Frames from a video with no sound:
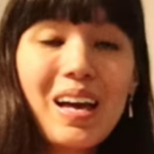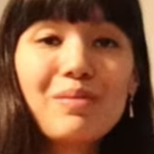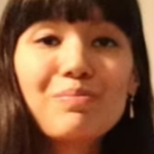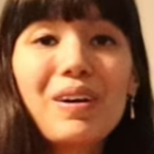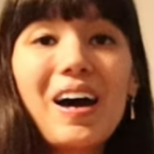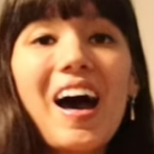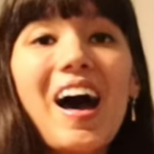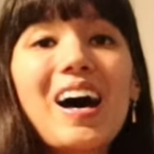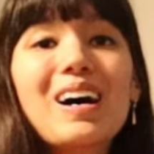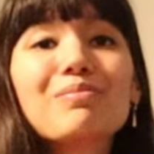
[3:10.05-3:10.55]

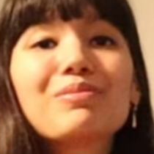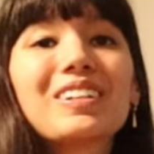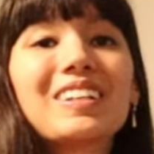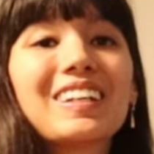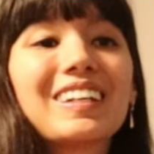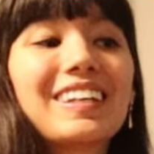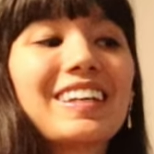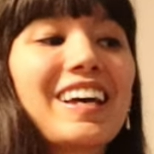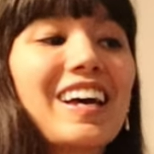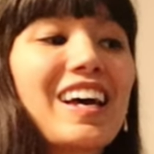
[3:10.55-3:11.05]
But I'm
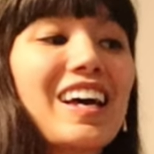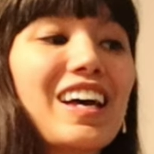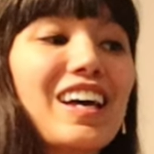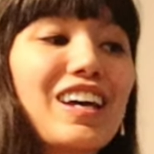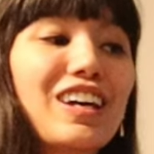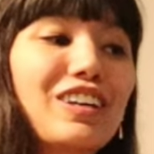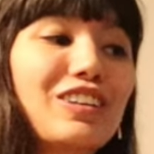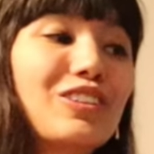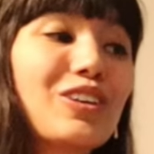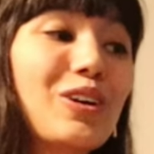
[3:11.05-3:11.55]
gonna
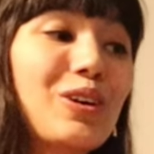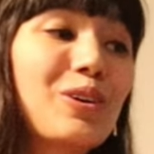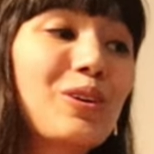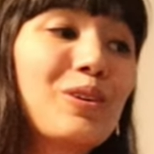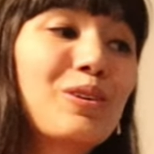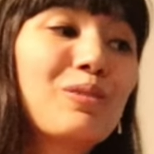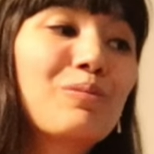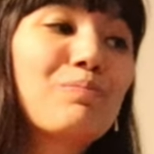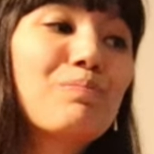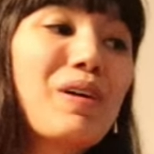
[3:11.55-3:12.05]
get
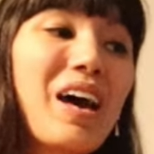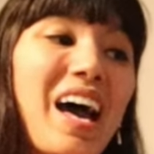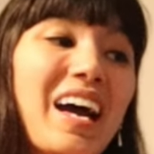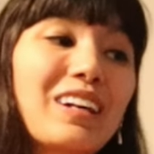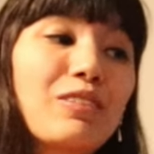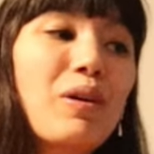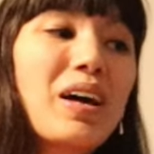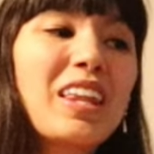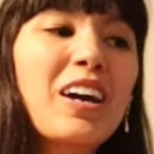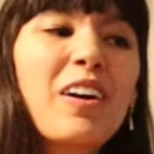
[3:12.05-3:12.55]
you
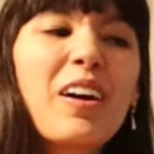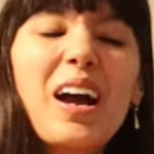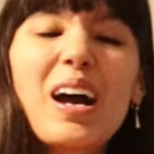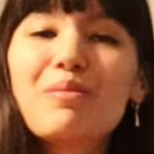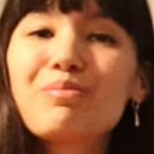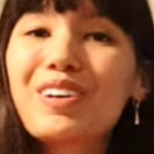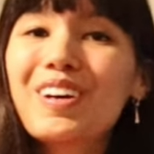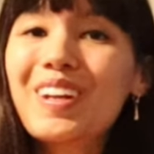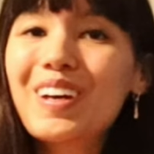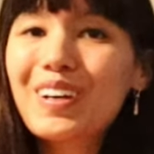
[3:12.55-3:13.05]
back. Whether
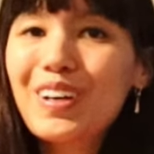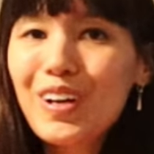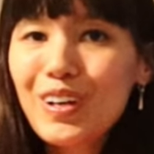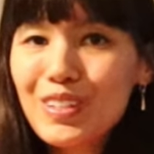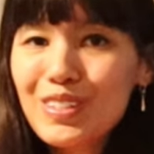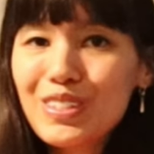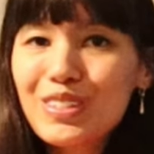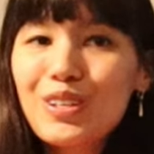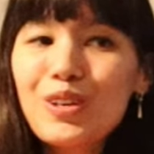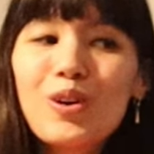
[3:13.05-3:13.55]
I'm gonna
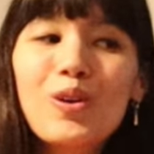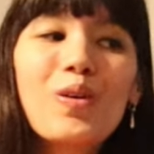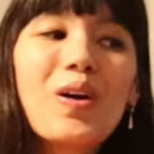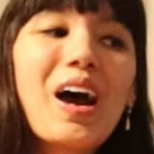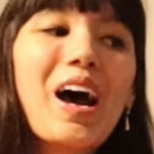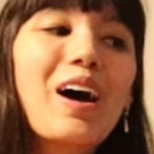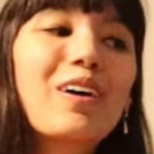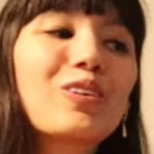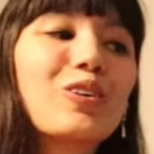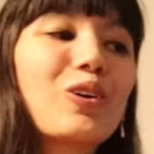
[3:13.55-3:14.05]
curse you
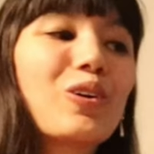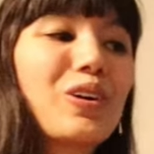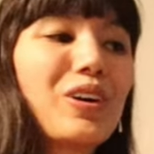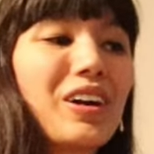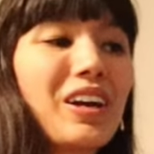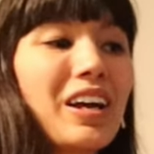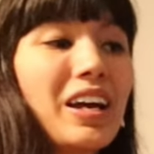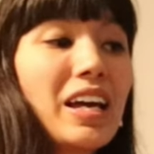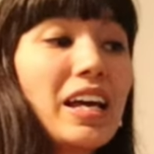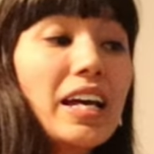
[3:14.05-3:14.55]
out or
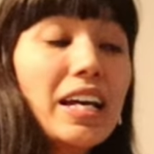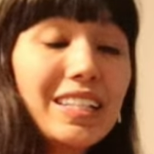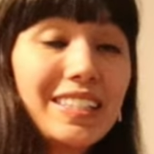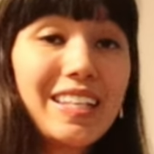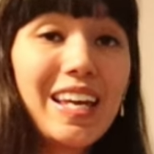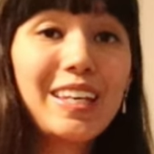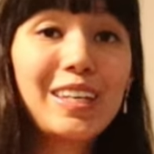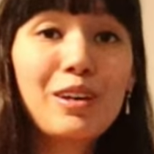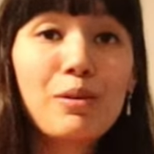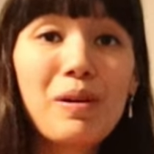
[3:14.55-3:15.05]

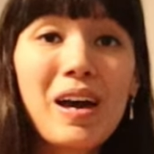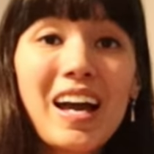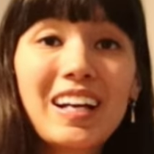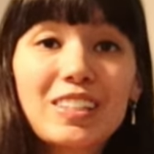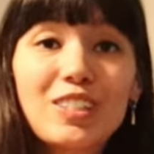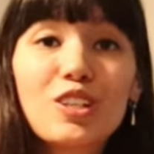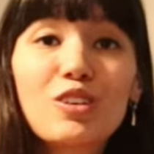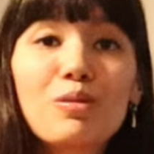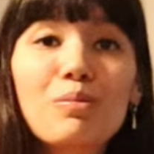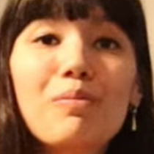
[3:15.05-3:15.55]
take you back
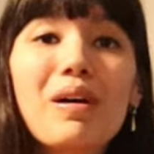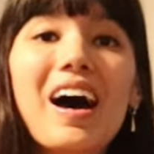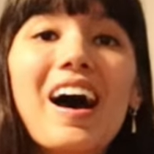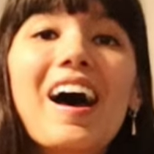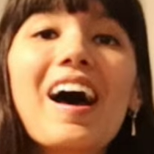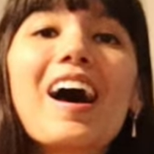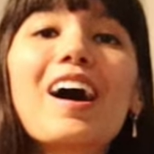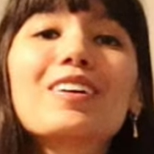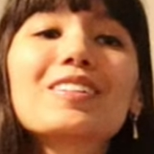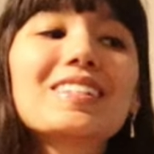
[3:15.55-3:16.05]
to my
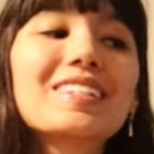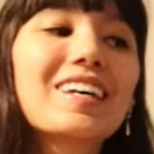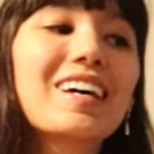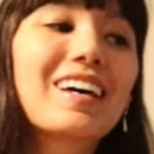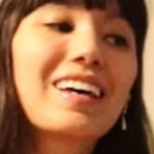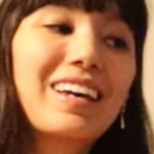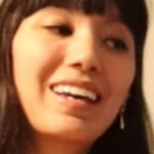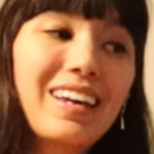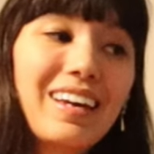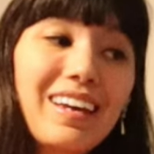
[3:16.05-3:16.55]
house,
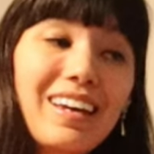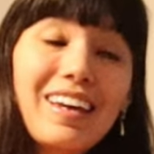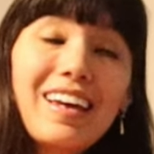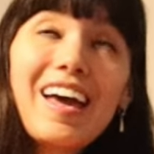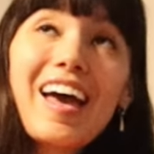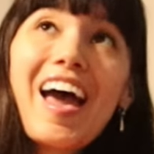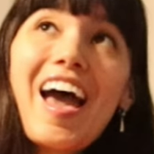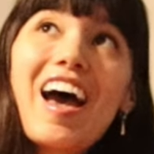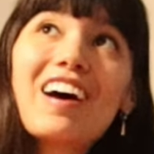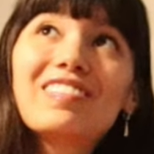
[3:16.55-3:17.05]
I
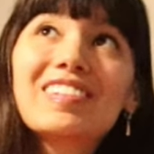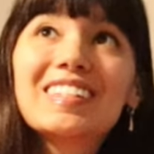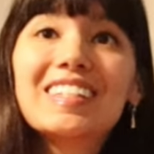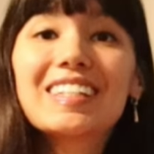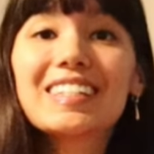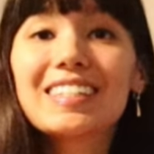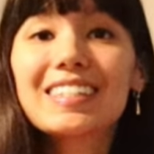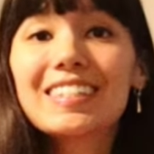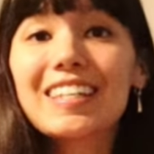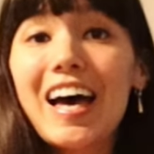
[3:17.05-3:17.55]
haven't
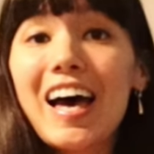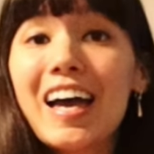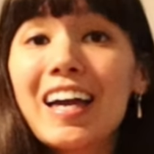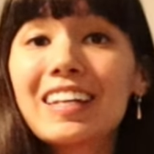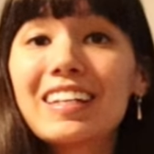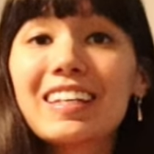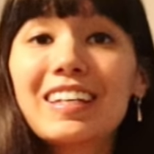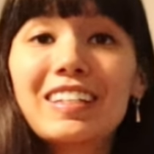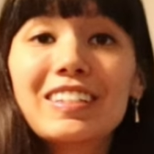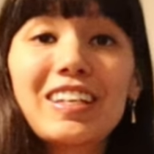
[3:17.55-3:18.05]

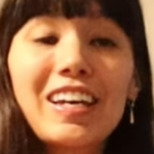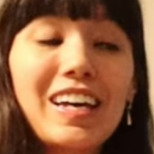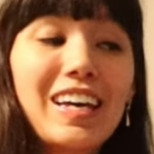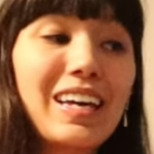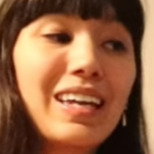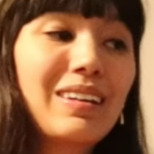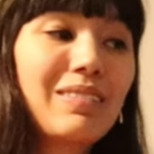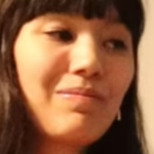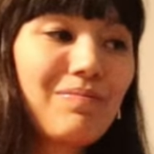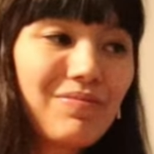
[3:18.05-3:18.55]
decided
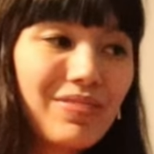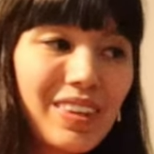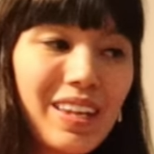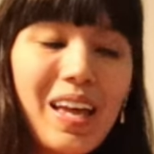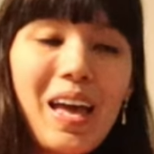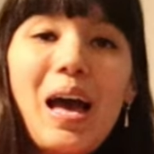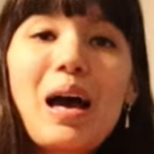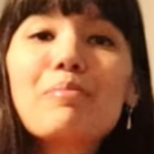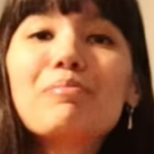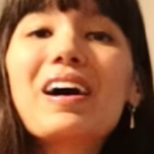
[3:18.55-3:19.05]
yet.
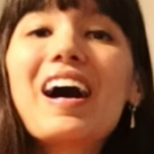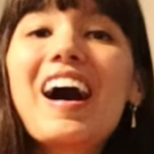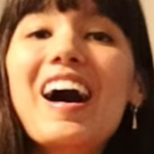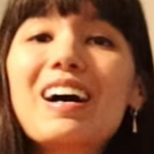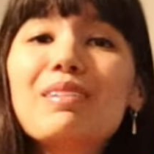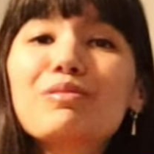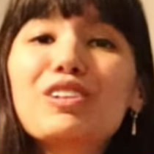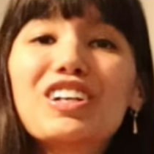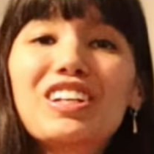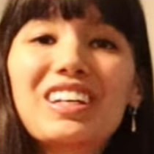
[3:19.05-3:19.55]
But
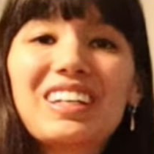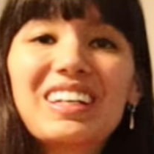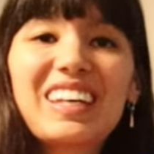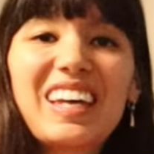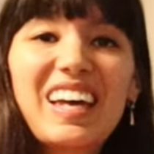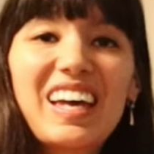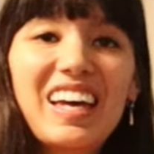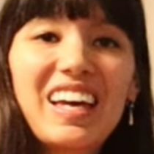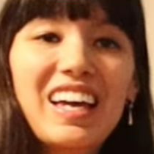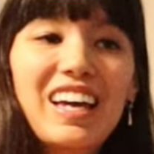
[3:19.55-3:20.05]
I'm gonna
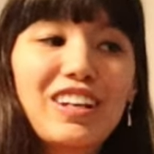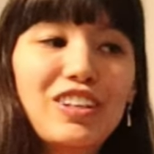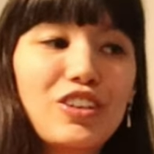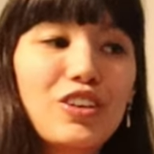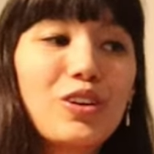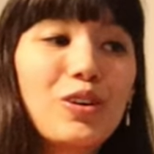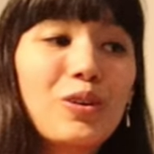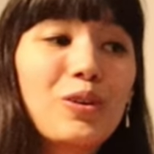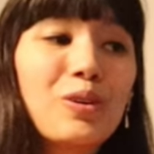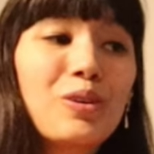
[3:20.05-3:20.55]
get
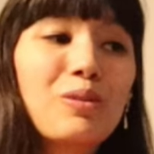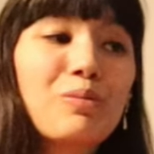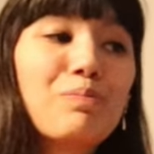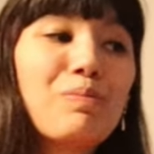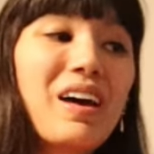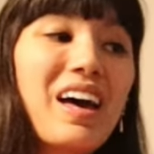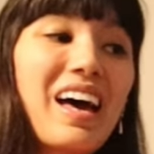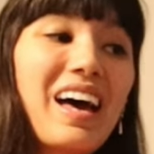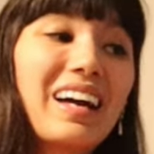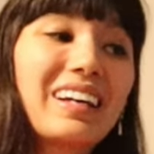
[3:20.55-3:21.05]
you
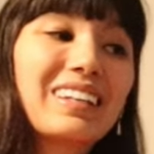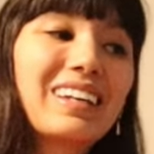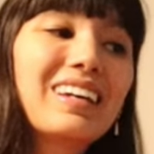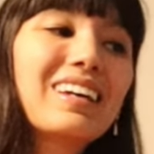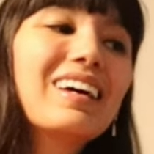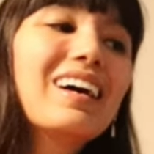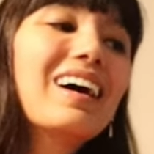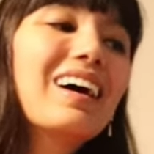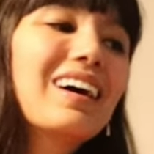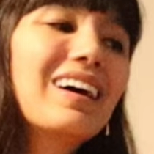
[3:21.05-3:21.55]
back.
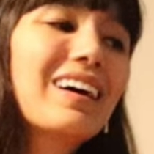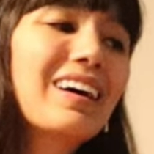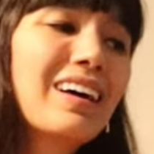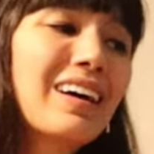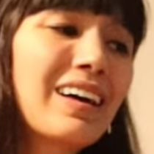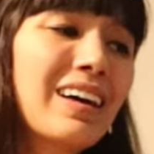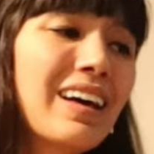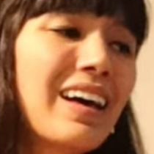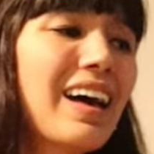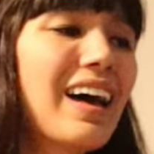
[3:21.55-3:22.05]
Huh?